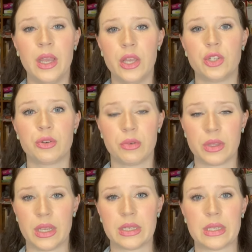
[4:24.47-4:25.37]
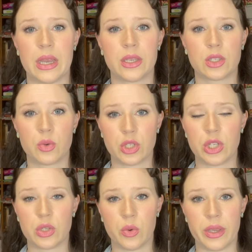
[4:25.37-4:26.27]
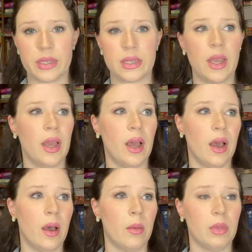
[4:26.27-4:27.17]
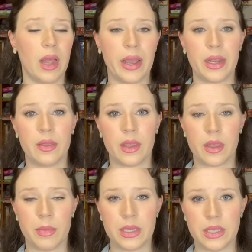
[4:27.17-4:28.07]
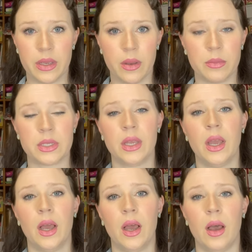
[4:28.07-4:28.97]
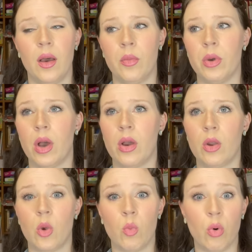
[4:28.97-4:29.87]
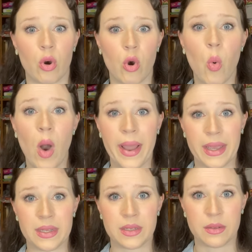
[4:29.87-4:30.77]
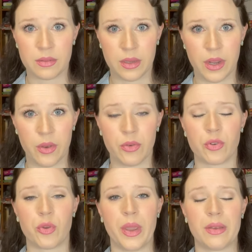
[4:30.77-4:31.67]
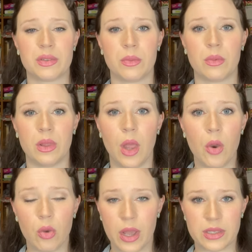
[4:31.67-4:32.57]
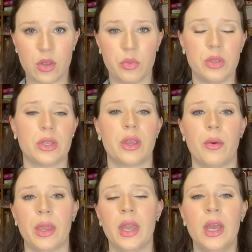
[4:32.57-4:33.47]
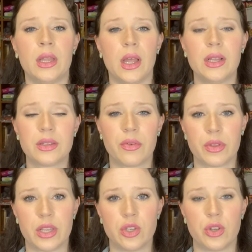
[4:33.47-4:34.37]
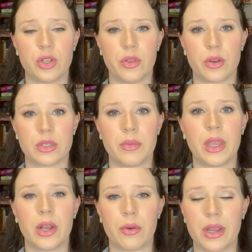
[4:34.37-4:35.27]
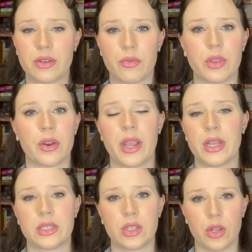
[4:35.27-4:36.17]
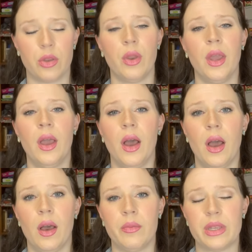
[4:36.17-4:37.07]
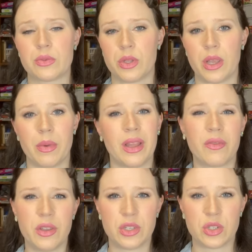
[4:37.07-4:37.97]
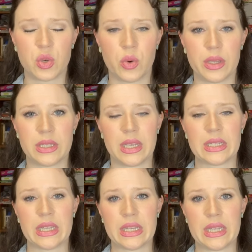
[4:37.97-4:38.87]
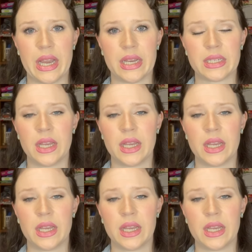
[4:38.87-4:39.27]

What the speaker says: general things like squishy toys, lighting that can be dimmed, more quiet, or you may have some low classical music going. Lots of different things you can do there. Something interactive for their hands to do. That's where you think about like fidget toys, things like that.